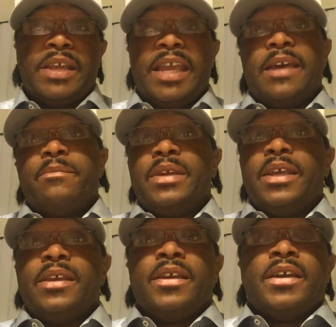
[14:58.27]
We can't
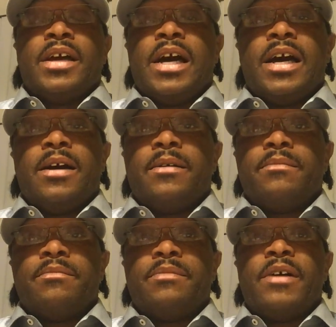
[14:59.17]
be
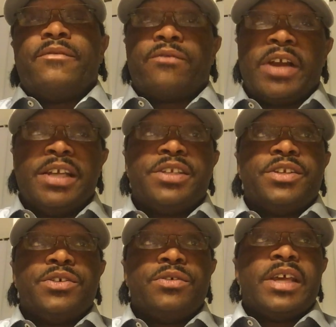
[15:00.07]
afraid to do